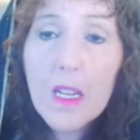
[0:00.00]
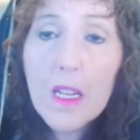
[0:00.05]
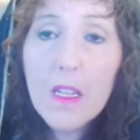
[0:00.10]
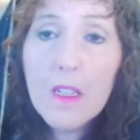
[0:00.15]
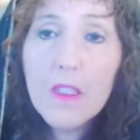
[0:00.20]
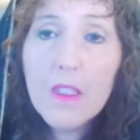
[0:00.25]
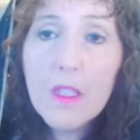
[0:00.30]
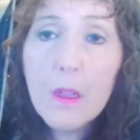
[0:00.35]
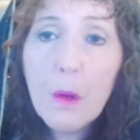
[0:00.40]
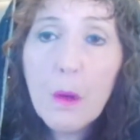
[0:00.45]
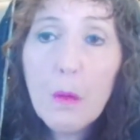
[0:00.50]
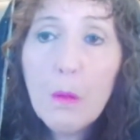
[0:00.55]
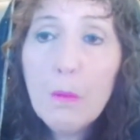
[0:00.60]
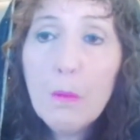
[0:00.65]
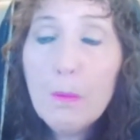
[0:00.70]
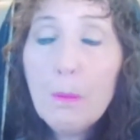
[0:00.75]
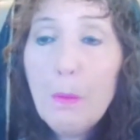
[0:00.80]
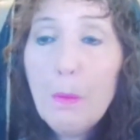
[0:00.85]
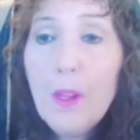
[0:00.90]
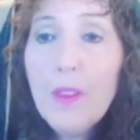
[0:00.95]
So
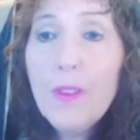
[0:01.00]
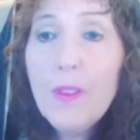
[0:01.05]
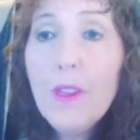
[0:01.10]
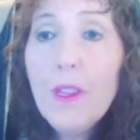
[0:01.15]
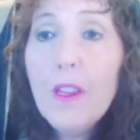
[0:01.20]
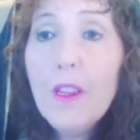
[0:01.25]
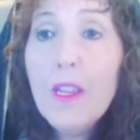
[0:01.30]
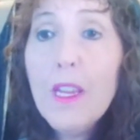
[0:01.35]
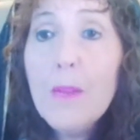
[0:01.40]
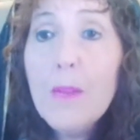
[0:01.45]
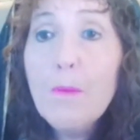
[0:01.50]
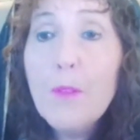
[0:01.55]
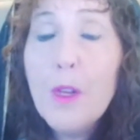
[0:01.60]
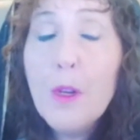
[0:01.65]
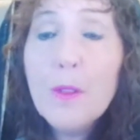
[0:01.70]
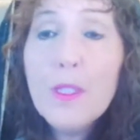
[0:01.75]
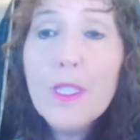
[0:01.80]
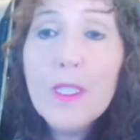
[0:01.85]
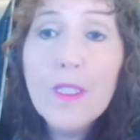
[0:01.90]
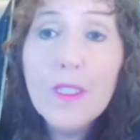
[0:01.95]
with a
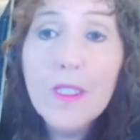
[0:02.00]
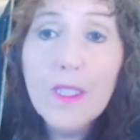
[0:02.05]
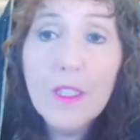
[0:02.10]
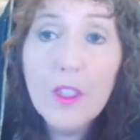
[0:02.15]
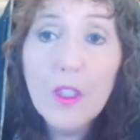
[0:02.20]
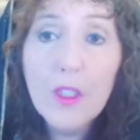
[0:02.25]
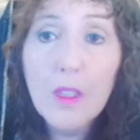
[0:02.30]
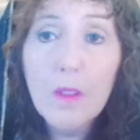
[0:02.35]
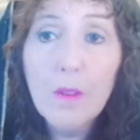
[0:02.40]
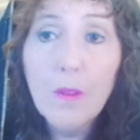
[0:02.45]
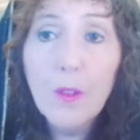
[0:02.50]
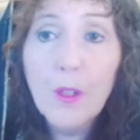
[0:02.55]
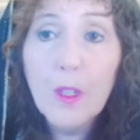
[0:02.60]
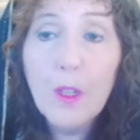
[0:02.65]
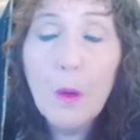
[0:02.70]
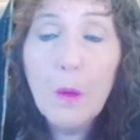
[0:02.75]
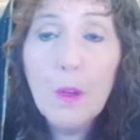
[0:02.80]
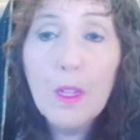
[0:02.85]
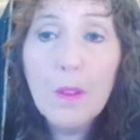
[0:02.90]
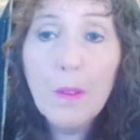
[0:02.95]
hypnosis session for
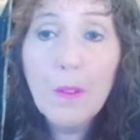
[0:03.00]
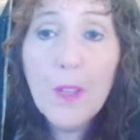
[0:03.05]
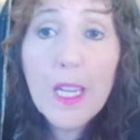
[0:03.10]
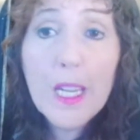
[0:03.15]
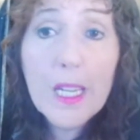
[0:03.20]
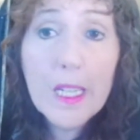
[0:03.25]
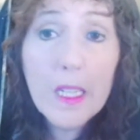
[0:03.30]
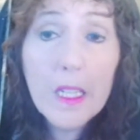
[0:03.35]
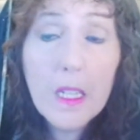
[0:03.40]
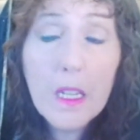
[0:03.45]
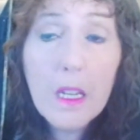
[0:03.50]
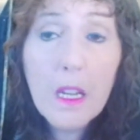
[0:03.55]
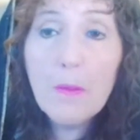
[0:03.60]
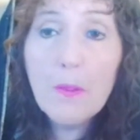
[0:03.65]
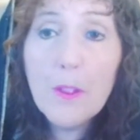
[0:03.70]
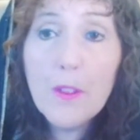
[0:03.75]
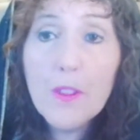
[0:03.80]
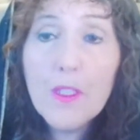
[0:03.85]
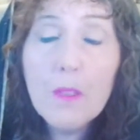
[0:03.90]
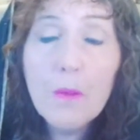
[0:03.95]
going vegan,
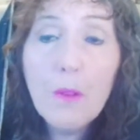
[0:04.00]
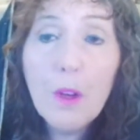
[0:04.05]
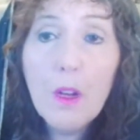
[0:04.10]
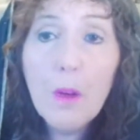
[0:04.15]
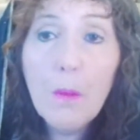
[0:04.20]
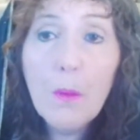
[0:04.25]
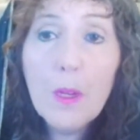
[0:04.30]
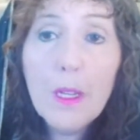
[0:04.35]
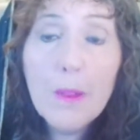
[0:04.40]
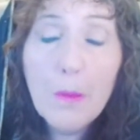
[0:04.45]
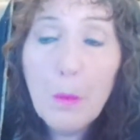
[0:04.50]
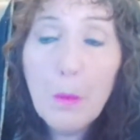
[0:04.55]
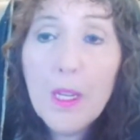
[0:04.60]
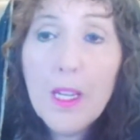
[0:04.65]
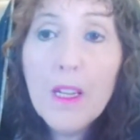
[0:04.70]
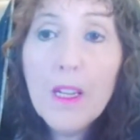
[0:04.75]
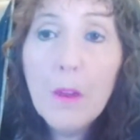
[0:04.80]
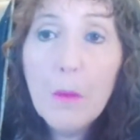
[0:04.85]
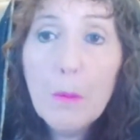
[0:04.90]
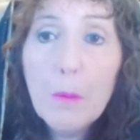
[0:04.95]
first of all, we
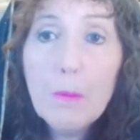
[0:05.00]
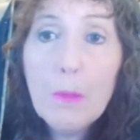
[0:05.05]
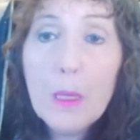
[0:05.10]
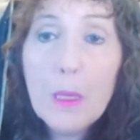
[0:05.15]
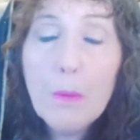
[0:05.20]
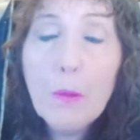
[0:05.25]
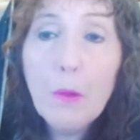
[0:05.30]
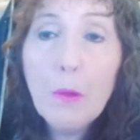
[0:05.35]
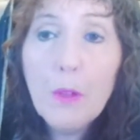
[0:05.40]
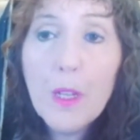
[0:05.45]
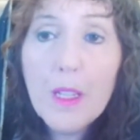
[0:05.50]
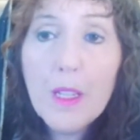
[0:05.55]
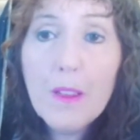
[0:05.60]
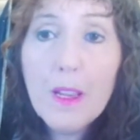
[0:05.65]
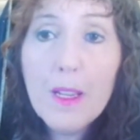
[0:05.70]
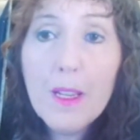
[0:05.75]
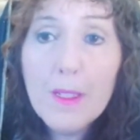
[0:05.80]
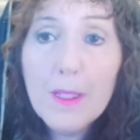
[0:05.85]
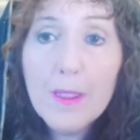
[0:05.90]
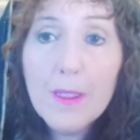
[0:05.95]
help people
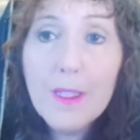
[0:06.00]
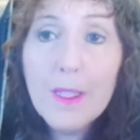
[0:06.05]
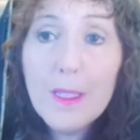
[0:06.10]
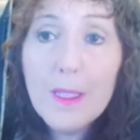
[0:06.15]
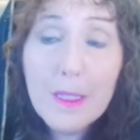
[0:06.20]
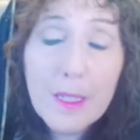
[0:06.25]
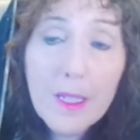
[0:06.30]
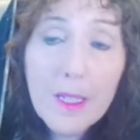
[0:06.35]
realize that